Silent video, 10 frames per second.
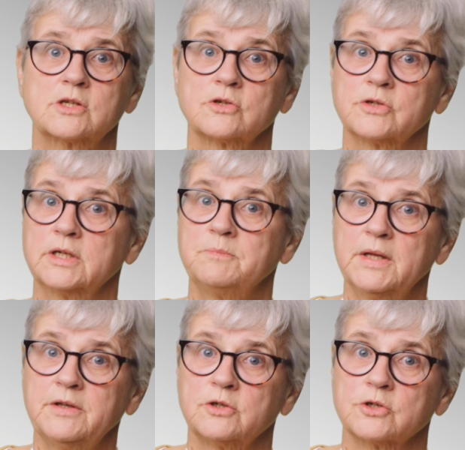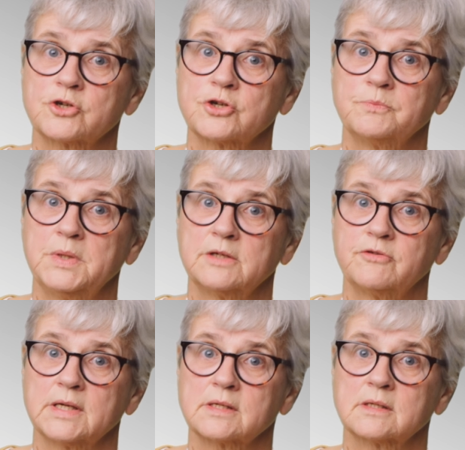surrogate motherhood should be
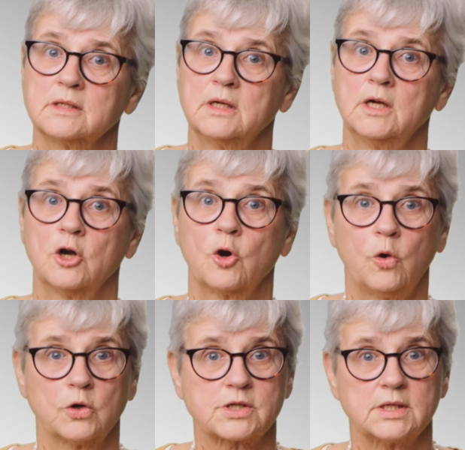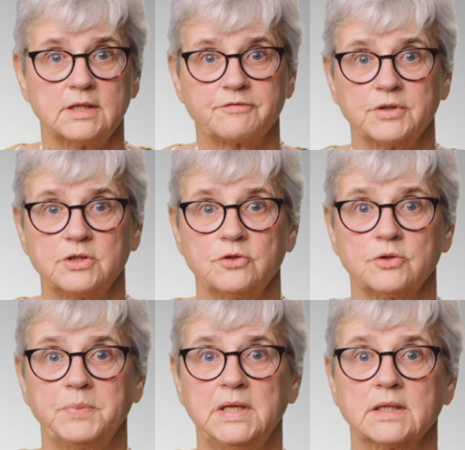addressed. Courts in different
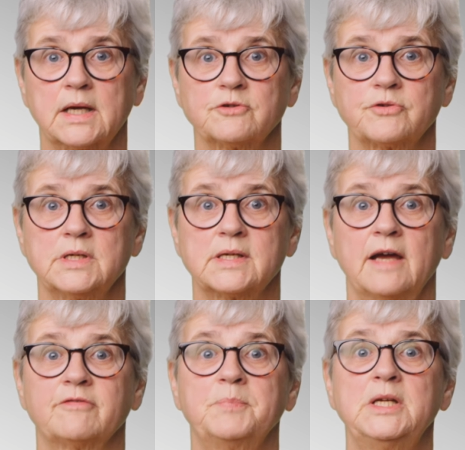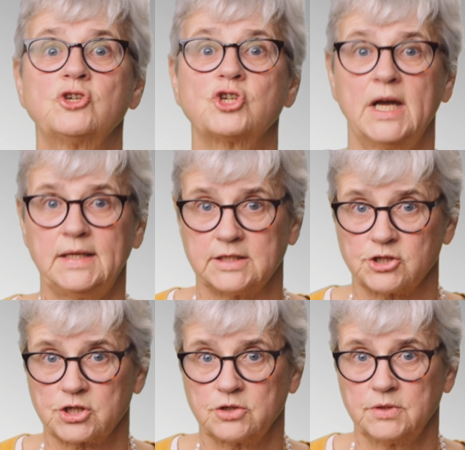European countries have been
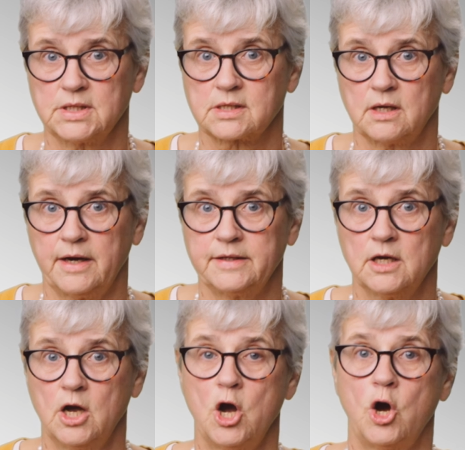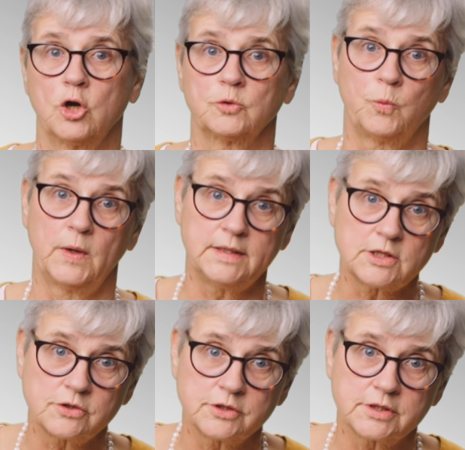challenged to decide on whether
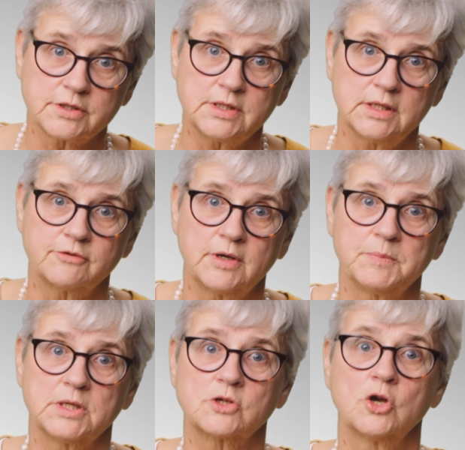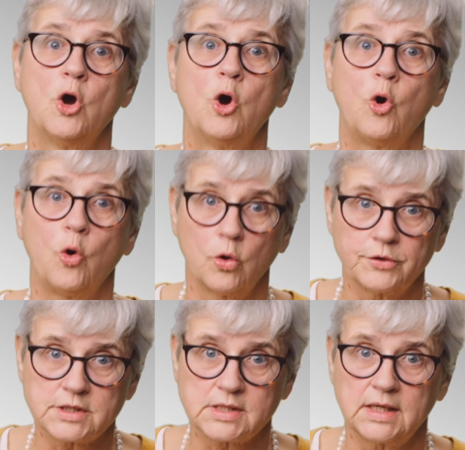surrogacy agreements or
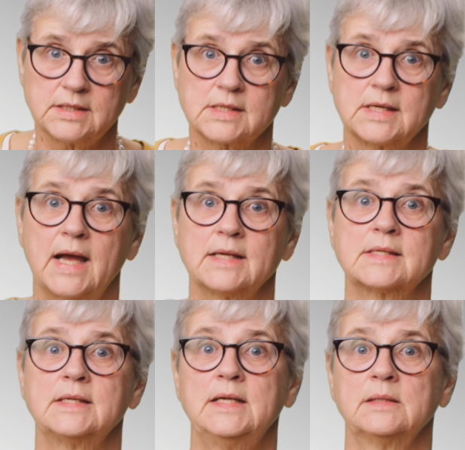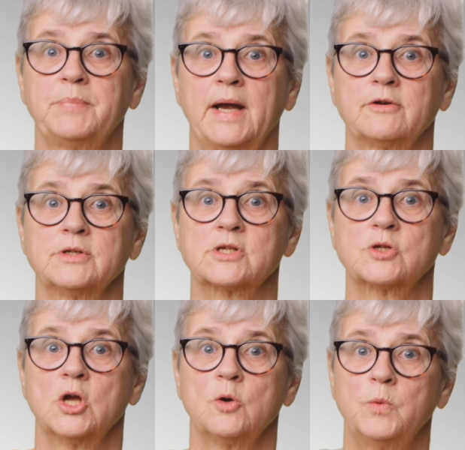the status as legal parents
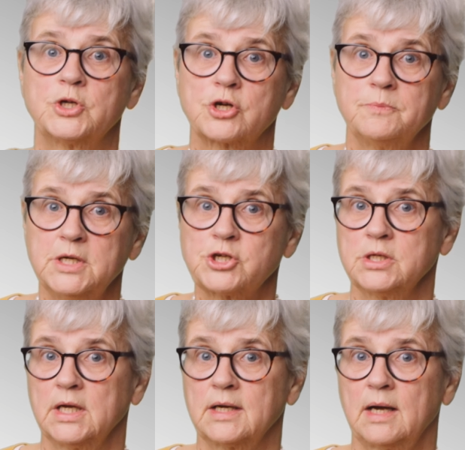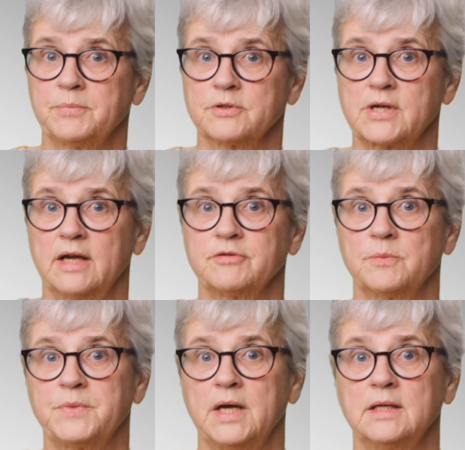which commissioning couples have
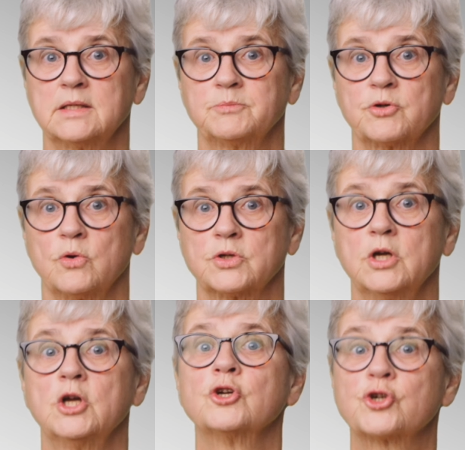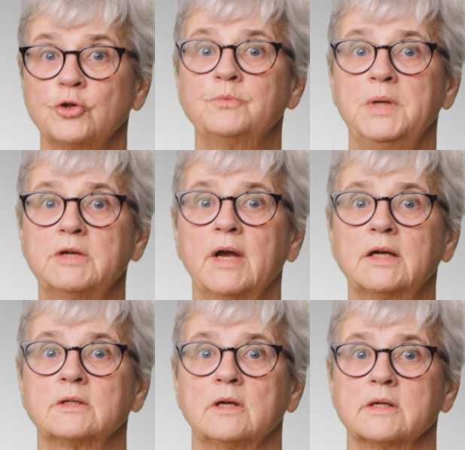obtained abroad should be
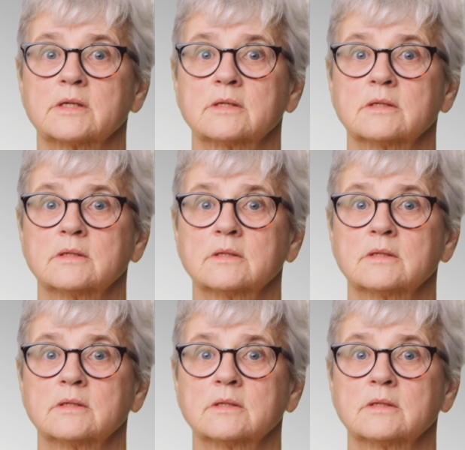recognized.